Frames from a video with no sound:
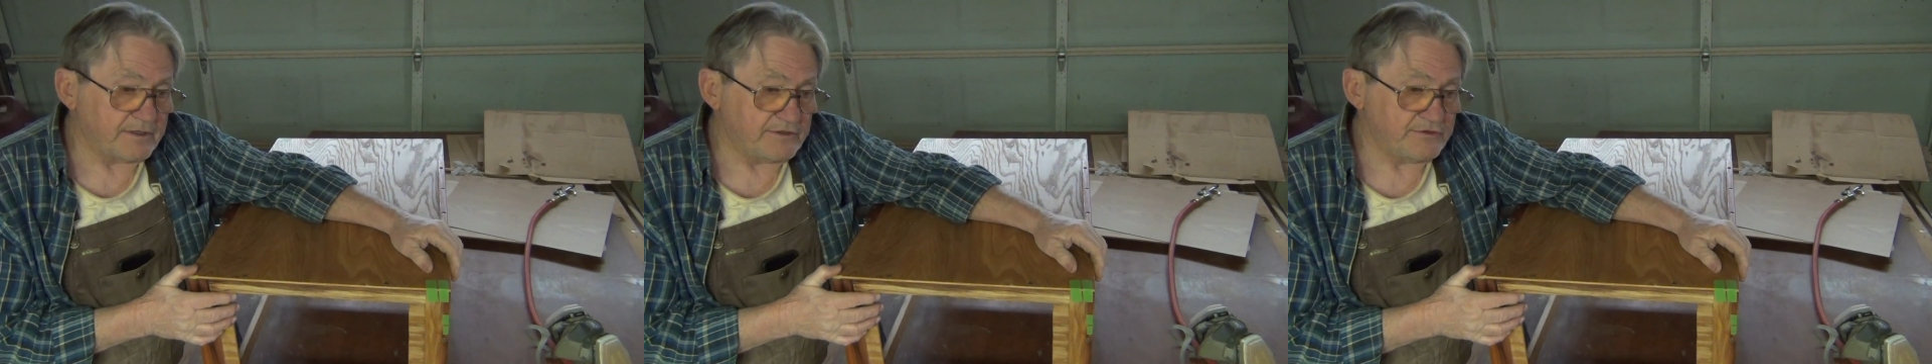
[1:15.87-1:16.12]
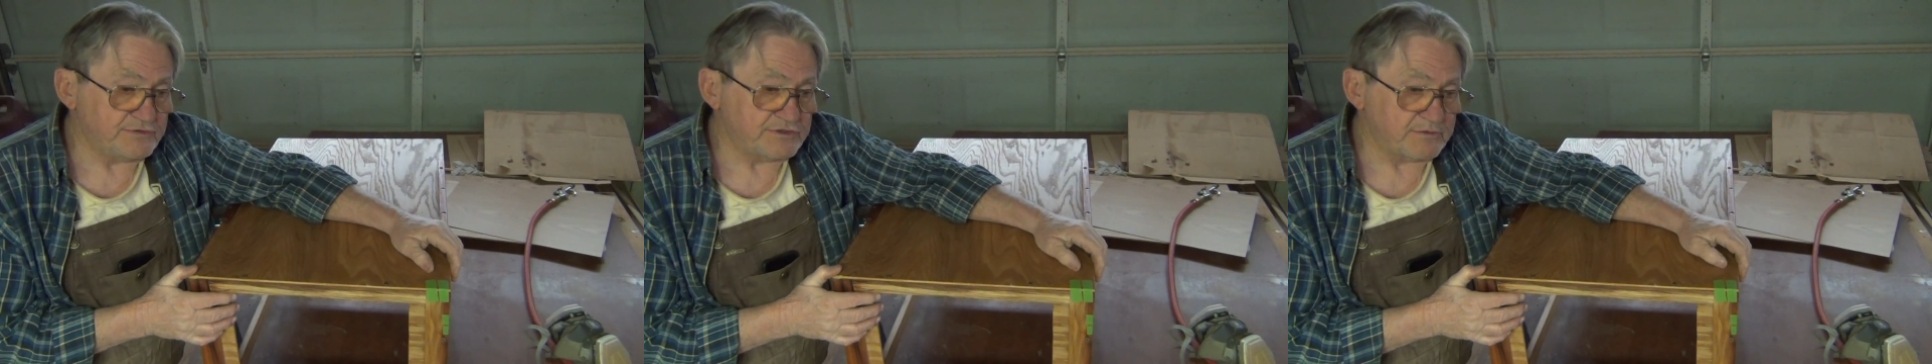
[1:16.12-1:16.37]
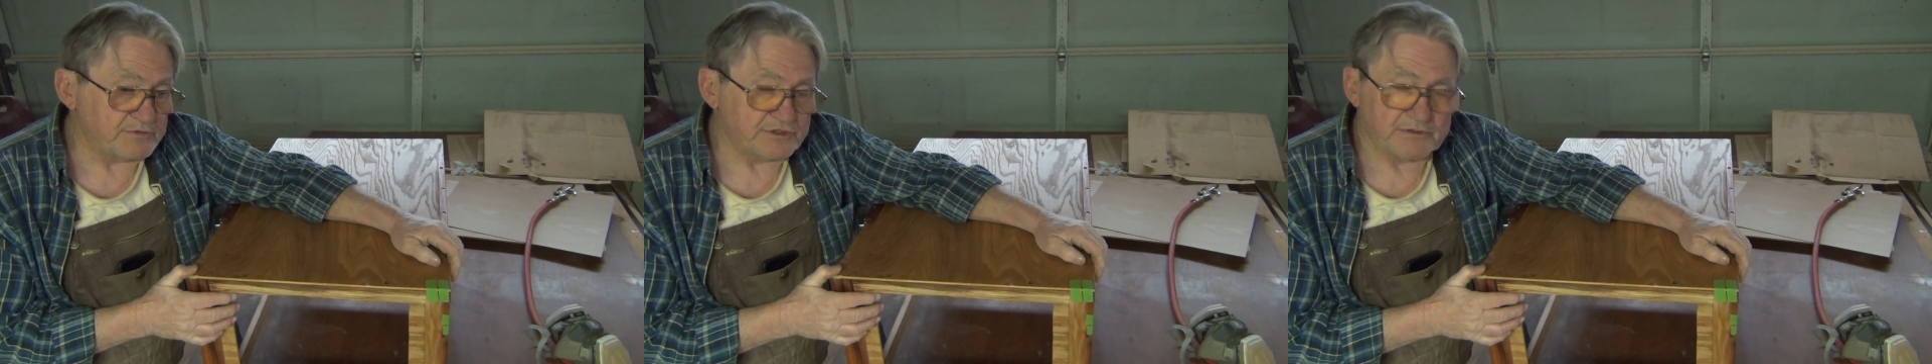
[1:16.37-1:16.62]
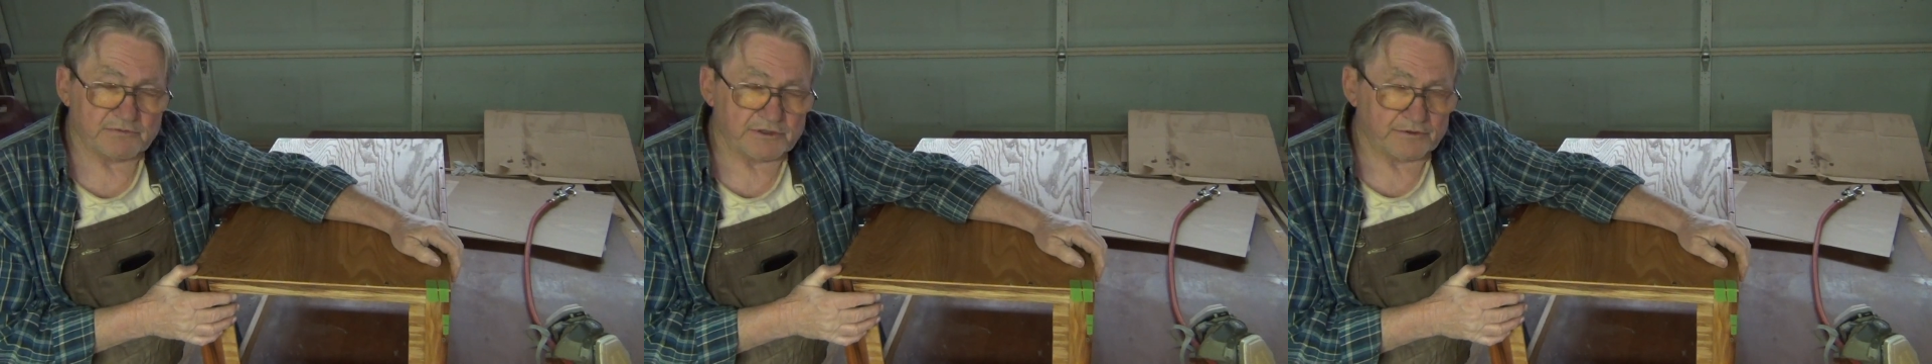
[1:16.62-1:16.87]
do some
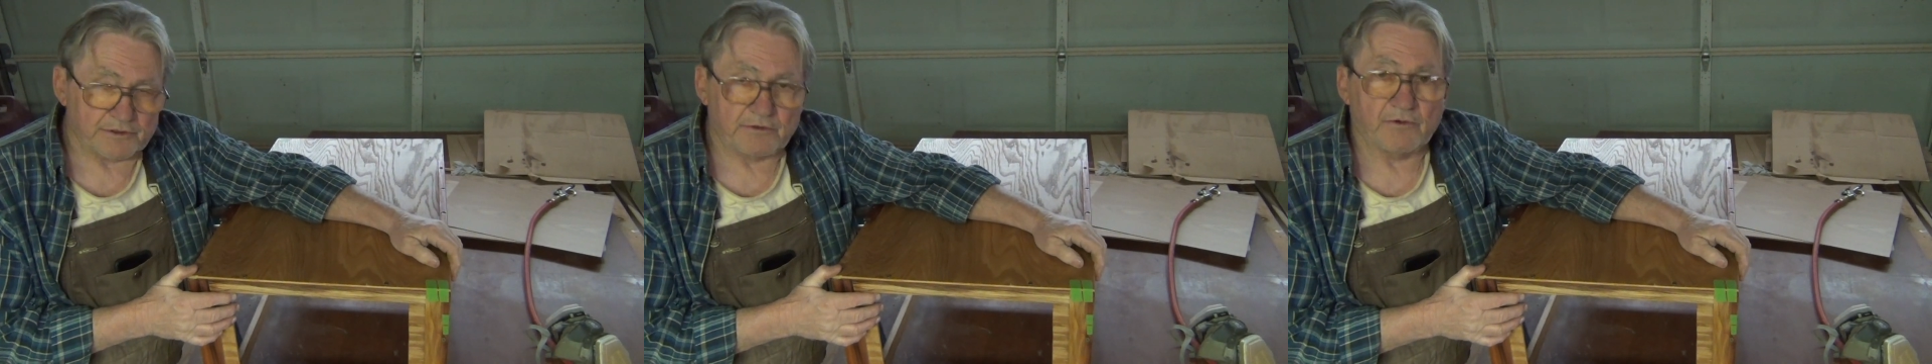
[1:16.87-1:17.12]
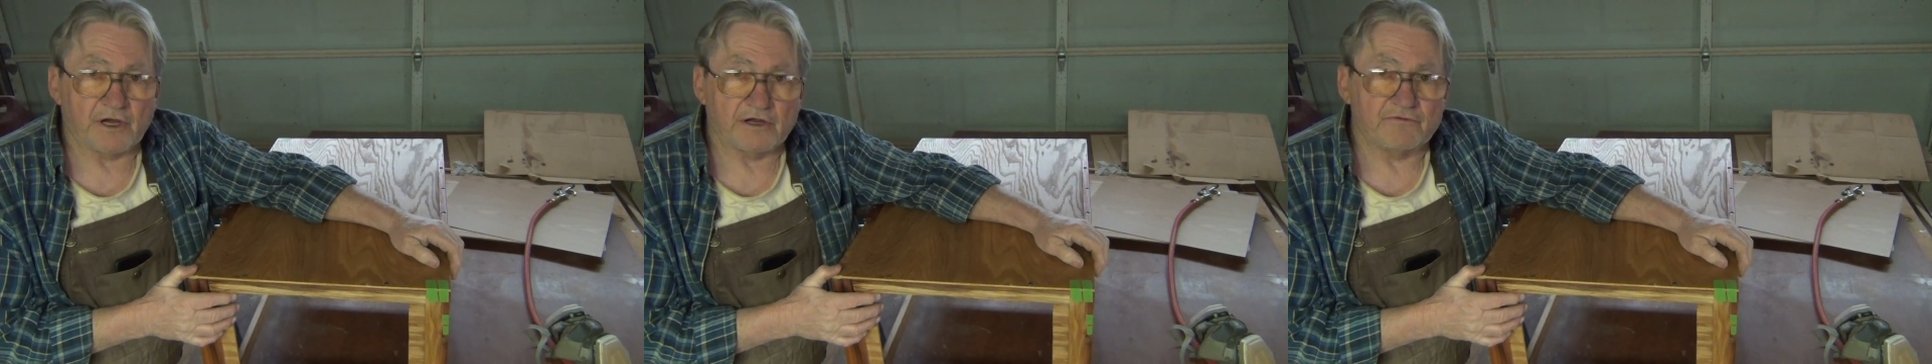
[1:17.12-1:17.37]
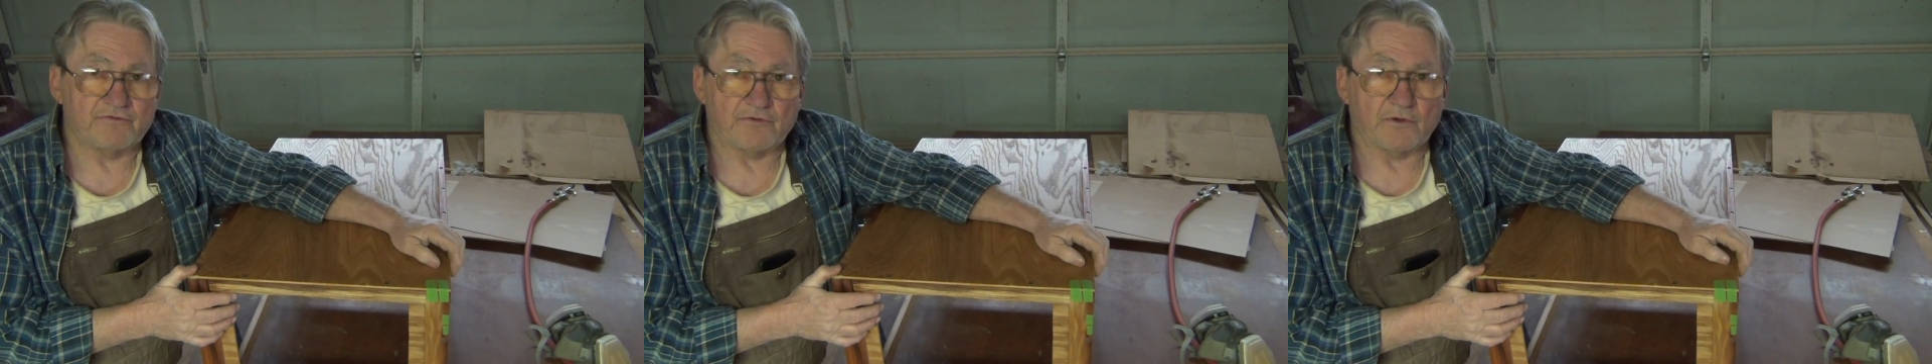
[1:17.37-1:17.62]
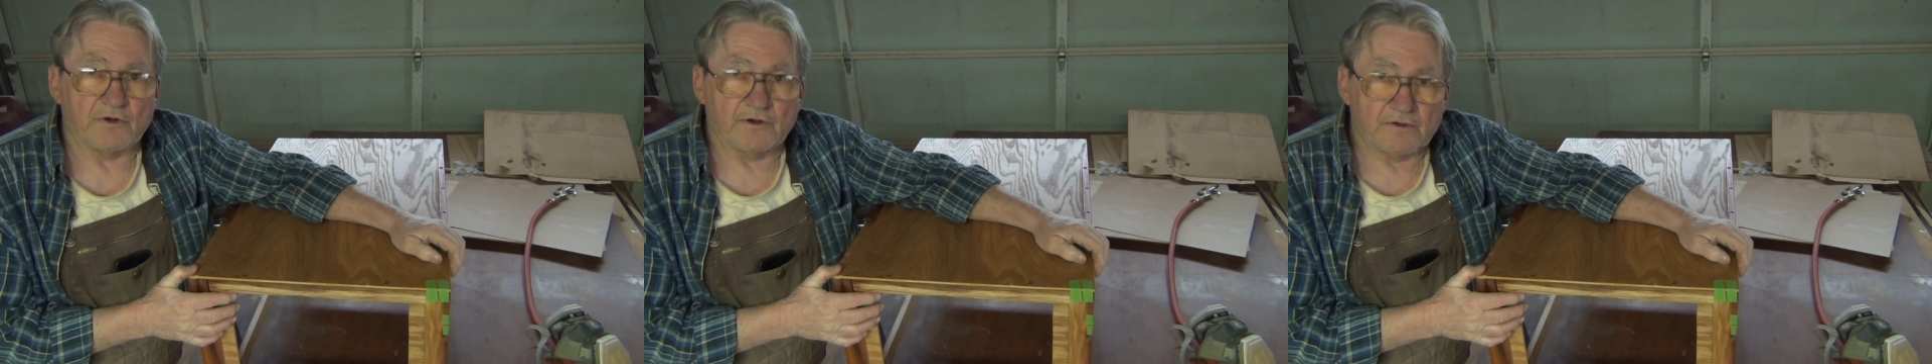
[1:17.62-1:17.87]
assembly required
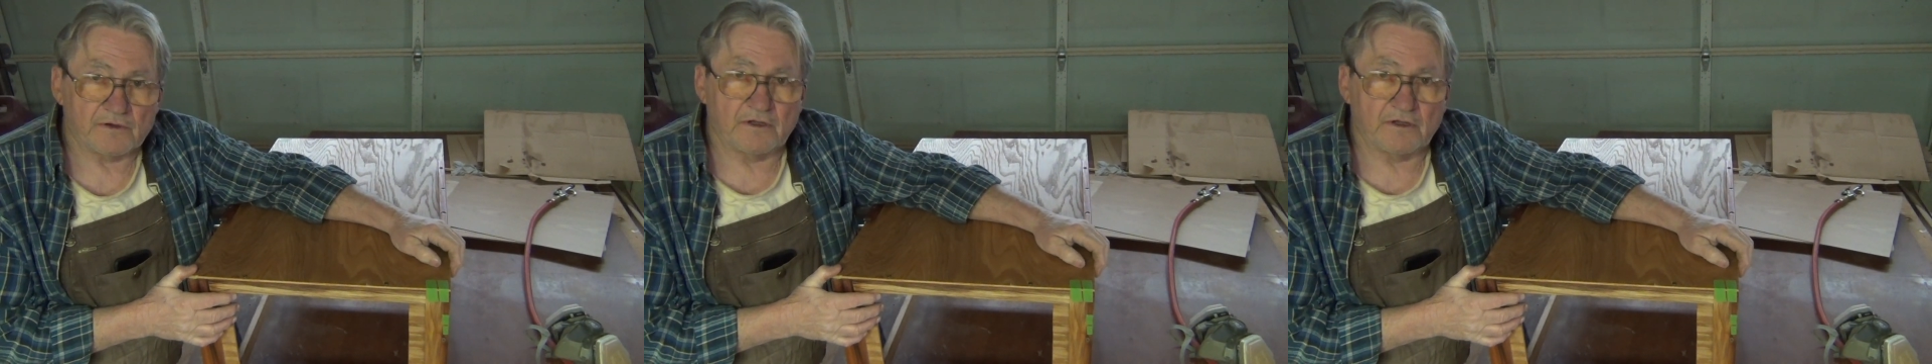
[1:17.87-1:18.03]
for